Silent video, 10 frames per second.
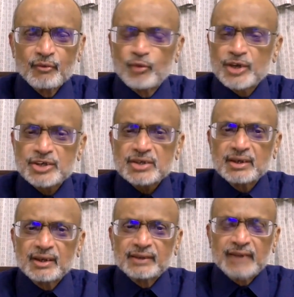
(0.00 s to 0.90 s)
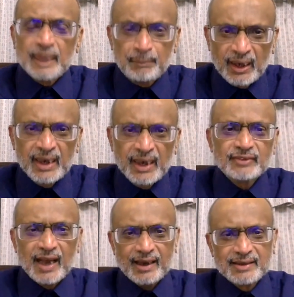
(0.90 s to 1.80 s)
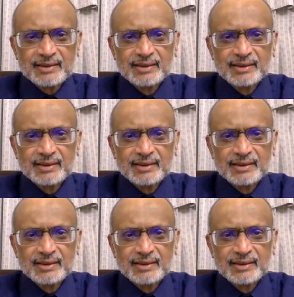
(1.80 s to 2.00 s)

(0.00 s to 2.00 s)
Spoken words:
which they believe that.